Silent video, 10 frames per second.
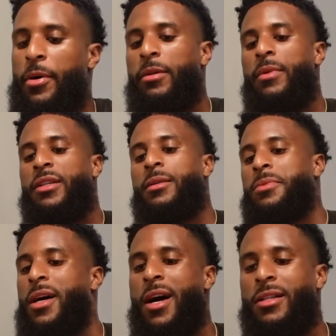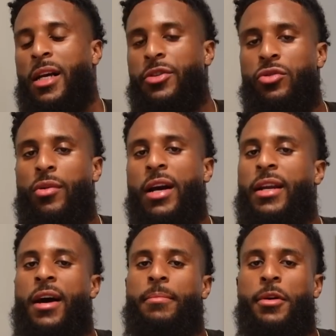pretty much sometimes I do write
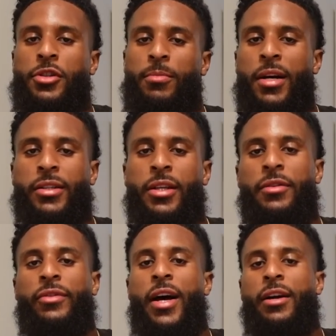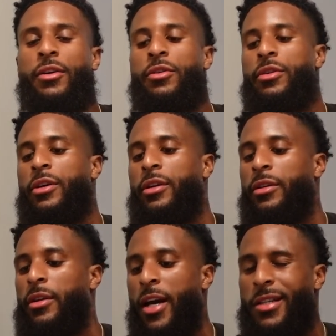down most of my stuff like on
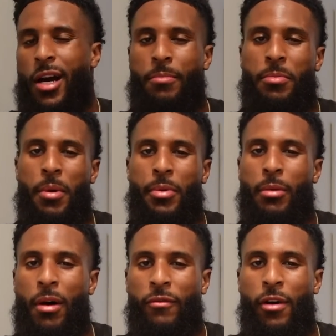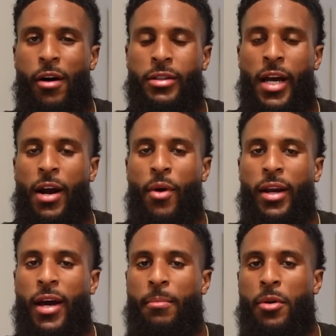as y'all be peeping in my blogs. Like I
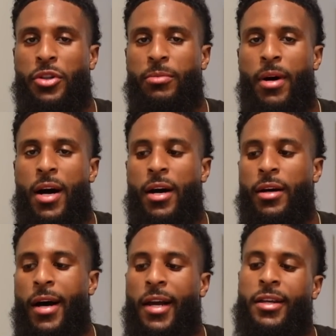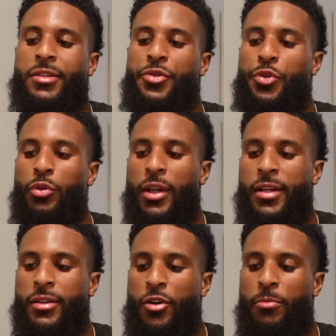write down most of my I guess to do
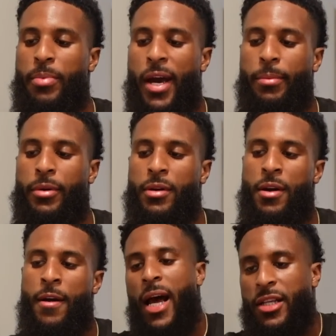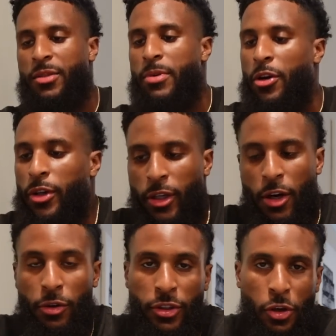list on paper. I just be on the
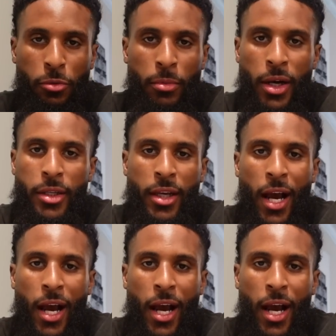go so much.